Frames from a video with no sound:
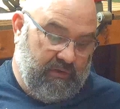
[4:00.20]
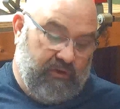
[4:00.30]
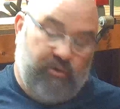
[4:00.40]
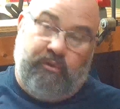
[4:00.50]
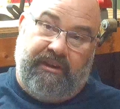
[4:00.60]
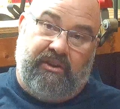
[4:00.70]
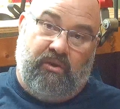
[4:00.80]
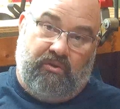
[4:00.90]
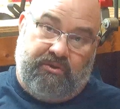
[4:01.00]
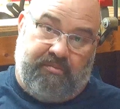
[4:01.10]
new
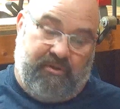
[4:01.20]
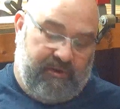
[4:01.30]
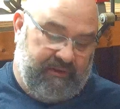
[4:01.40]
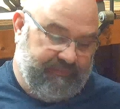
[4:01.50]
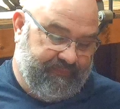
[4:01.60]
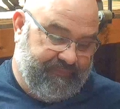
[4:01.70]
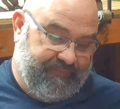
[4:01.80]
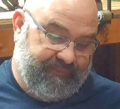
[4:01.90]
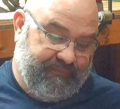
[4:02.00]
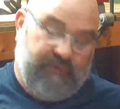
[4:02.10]
recoil spring,
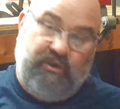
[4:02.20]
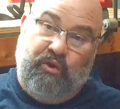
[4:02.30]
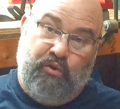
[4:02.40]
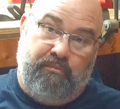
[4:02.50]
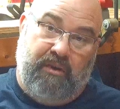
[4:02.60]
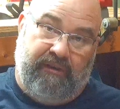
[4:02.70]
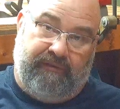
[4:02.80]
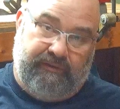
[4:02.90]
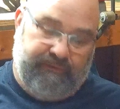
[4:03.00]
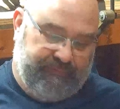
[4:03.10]
new
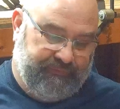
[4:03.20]
buffer,